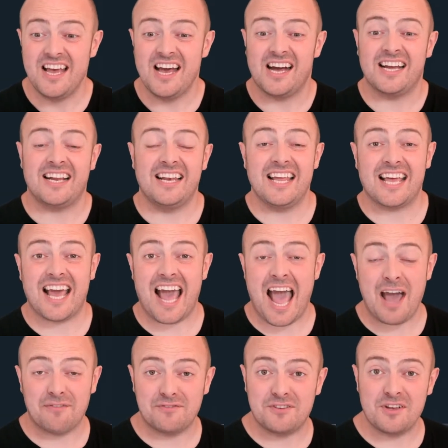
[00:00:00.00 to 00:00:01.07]
I click
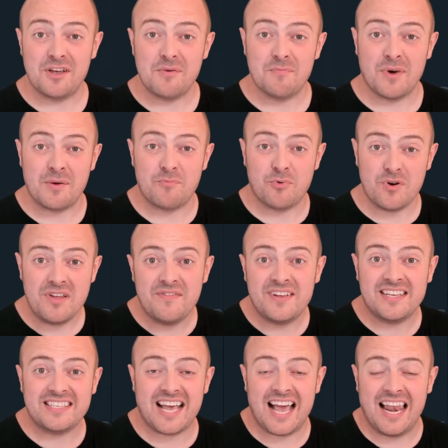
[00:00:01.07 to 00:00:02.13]
after my
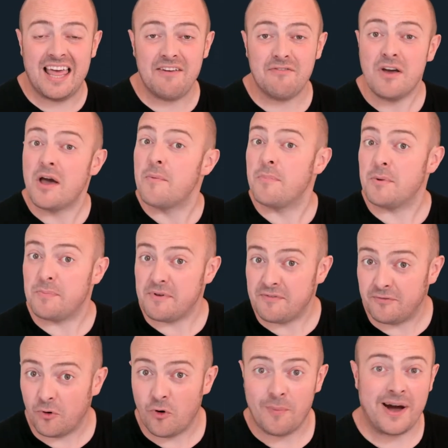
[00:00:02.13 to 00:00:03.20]
previous elif, but
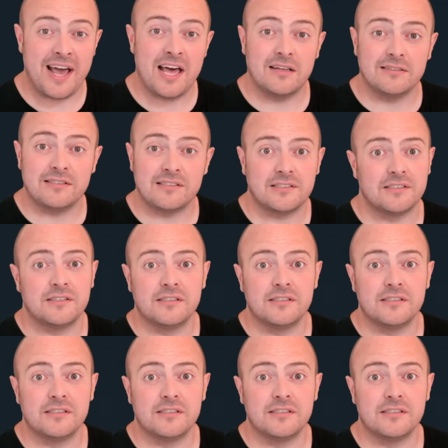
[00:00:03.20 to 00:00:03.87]
before my else.